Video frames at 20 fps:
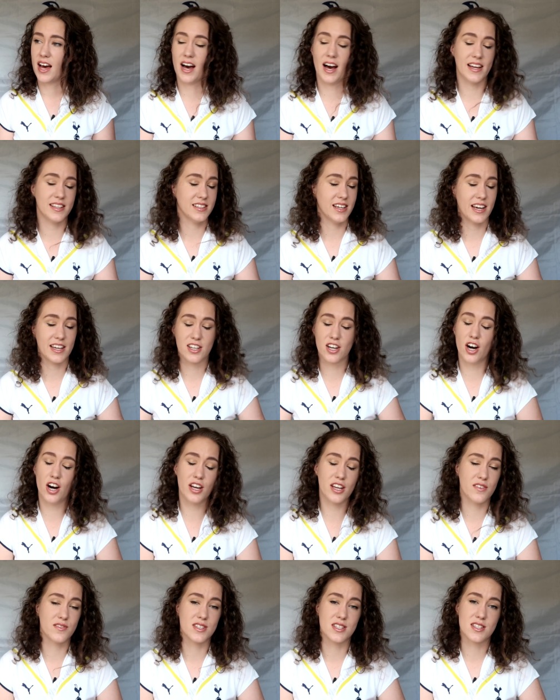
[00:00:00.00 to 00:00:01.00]
I, I
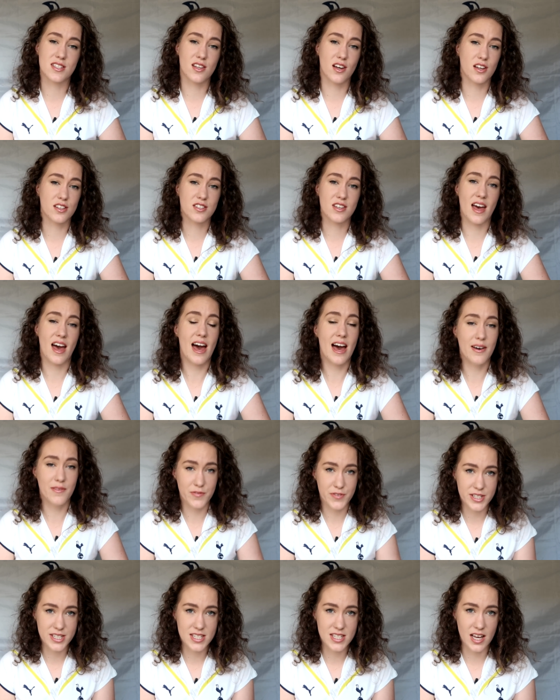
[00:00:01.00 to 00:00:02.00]
can't even start to
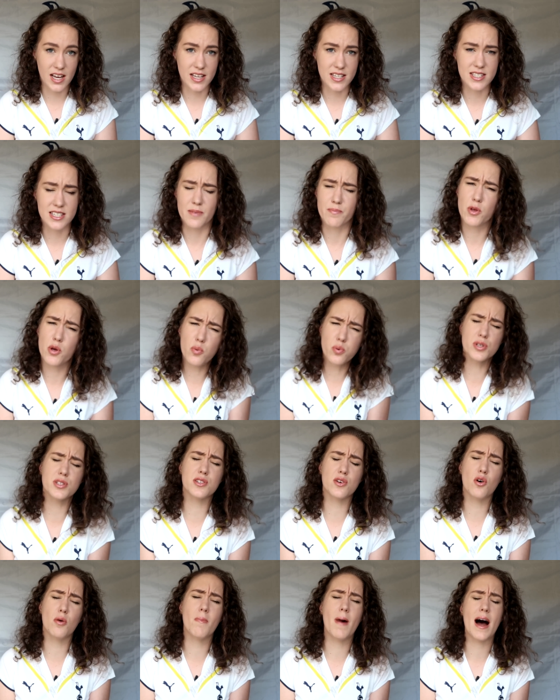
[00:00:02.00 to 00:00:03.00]
emphasise it. Who
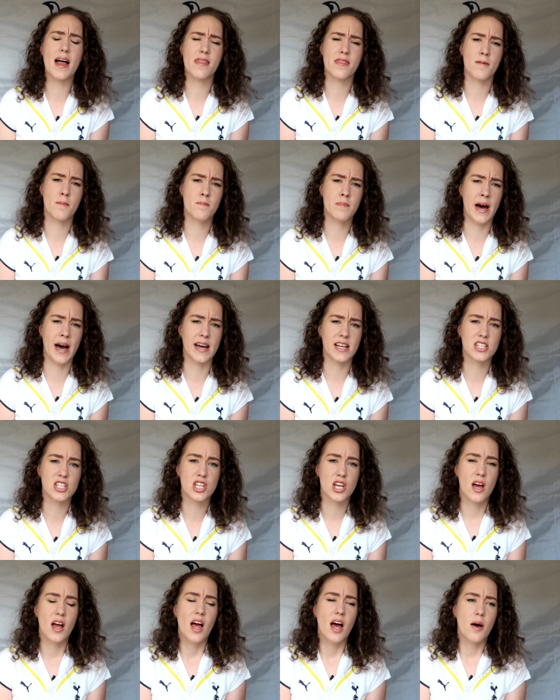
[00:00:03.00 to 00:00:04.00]
was your man of the
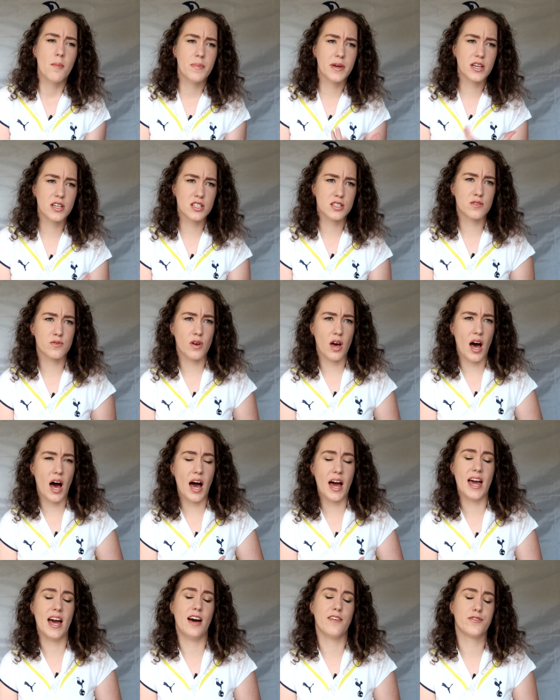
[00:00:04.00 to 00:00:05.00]
match? Because
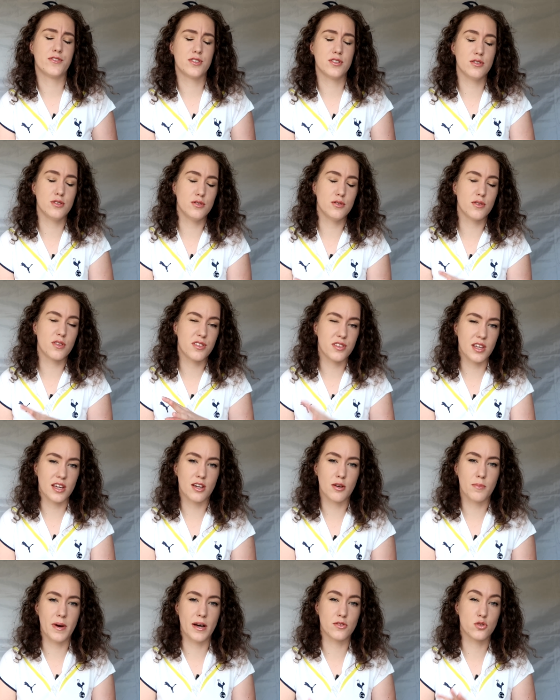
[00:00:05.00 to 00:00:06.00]
I have to
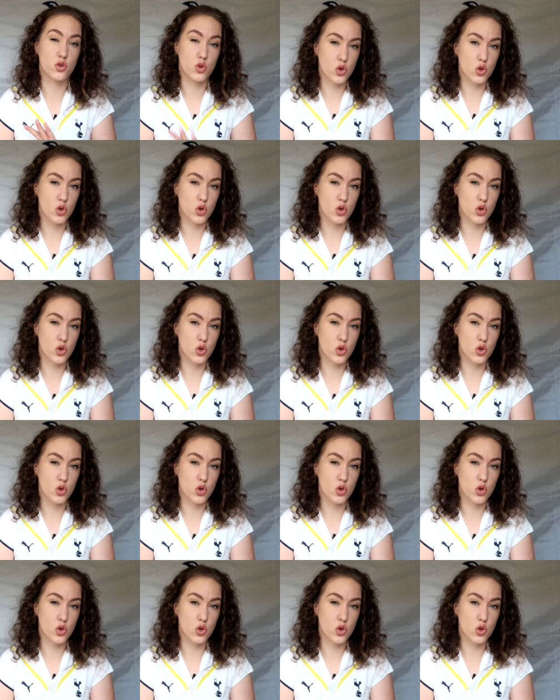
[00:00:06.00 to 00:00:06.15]
think about